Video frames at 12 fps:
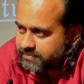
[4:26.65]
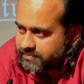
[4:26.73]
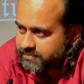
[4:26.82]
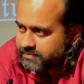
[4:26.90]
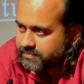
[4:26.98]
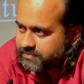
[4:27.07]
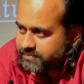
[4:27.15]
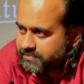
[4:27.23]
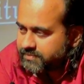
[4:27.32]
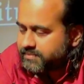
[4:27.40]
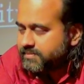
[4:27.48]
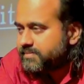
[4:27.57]

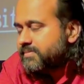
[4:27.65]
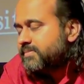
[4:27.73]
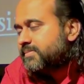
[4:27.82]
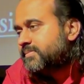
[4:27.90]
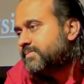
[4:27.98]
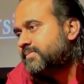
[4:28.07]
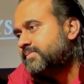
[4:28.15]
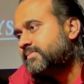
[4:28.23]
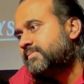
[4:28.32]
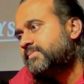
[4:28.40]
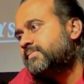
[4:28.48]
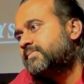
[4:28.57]
So what should they do?